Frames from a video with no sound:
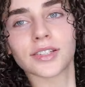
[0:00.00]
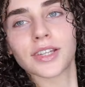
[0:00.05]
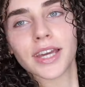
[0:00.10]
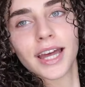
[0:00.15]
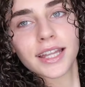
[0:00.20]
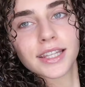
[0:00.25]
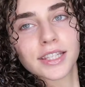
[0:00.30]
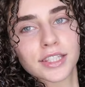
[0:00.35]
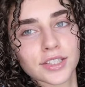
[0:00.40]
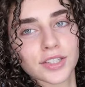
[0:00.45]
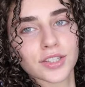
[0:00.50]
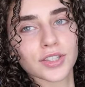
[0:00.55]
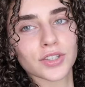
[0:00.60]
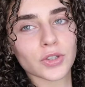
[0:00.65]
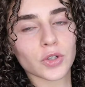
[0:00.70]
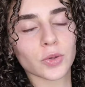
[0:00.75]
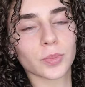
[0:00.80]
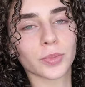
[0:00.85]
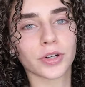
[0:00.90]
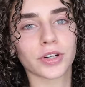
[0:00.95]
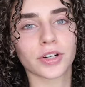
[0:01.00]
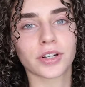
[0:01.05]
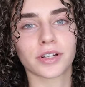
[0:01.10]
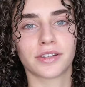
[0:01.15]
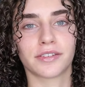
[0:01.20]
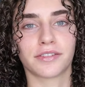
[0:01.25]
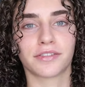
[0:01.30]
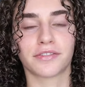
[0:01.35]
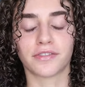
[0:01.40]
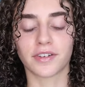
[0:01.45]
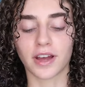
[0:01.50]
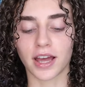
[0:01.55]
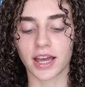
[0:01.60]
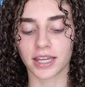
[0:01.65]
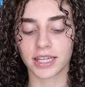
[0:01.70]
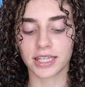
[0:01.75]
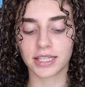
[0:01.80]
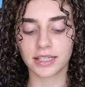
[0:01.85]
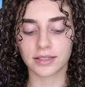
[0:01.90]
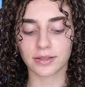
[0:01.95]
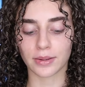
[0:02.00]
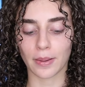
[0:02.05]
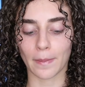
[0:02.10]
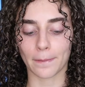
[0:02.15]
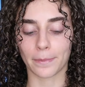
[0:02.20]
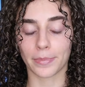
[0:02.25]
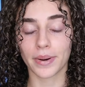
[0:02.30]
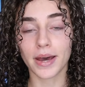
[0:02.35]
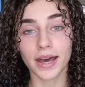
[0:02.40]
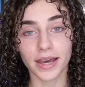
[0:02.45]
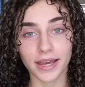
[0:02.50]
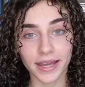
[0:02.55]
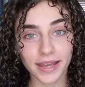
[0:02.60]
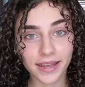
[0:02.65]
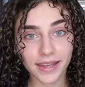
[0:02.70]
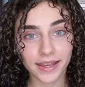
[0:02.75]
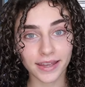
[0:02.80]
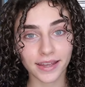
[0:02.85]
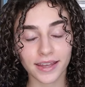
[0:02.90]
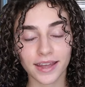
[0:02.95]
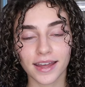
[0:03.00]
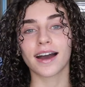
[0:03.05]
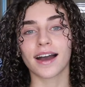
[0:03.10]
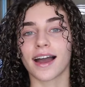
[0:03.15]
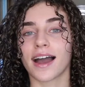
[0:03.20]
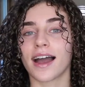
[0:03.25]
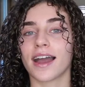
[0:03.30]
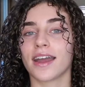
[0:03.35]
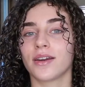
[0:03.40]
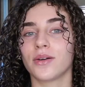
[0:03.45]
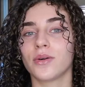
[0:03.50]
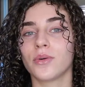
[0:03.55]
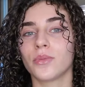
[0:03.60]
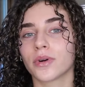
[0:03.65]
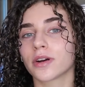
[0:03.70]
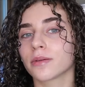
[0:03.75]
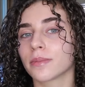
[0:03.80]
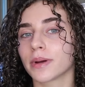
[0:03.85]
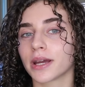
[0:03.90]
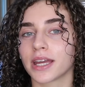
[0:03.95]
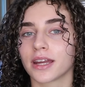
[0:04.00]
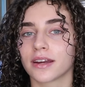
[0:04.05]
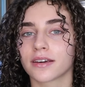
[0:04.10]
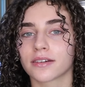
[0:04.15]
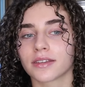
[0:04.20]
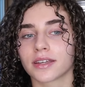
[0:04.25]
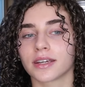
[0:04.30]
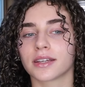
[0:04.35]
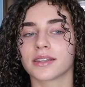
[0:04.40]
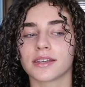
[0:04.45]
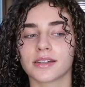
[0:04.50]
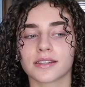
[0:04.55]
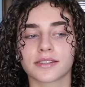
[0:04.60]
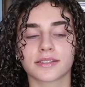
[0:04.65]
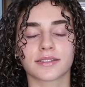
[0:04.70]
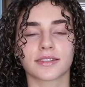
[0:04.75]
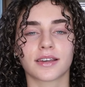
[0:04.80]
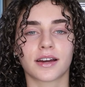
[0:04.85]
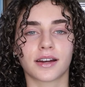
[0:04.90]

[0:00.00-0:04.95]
So yeah, this is super defined, but I don't wear my hair like this.